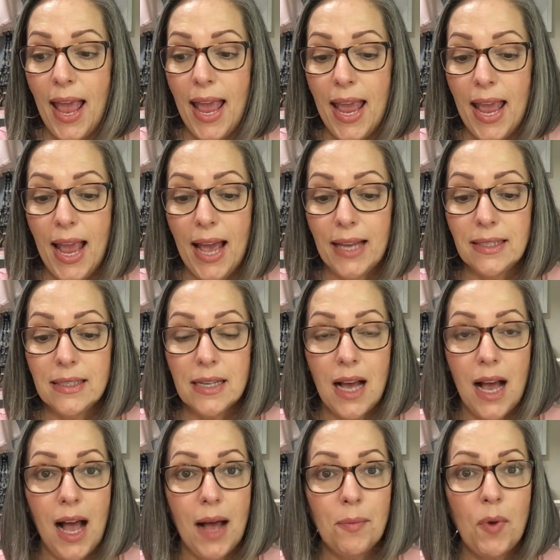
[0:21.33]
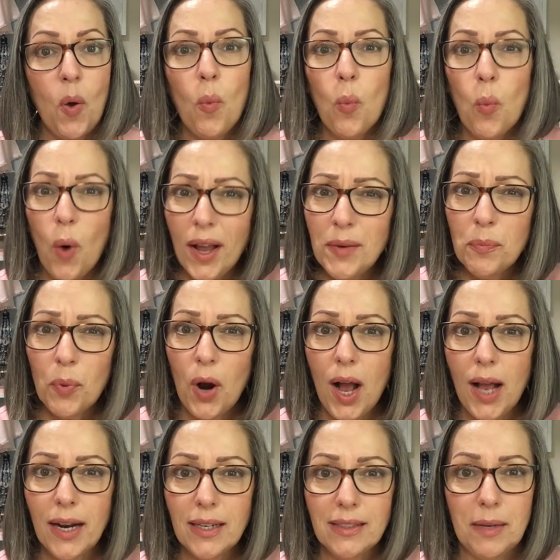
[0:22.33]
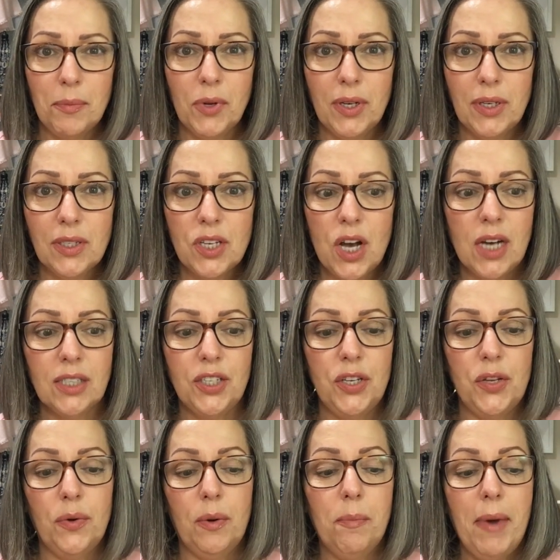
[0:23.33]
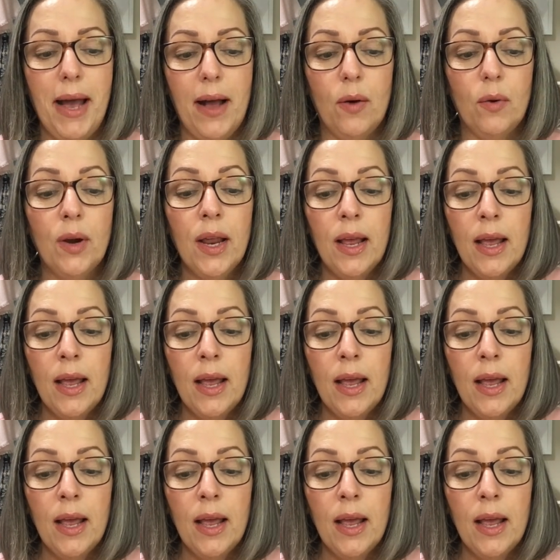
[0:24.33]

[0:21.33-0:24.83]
And um, one product I'm going to talk to you about